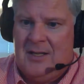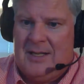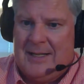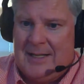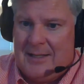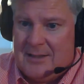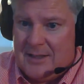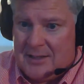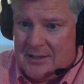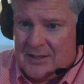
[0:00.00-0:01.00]
And
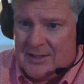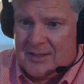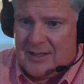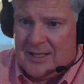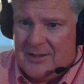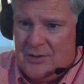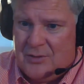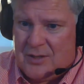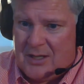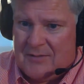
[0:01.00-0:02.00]
Linda says the Layton,
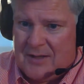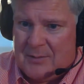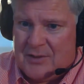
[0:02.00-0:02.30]
Utah Family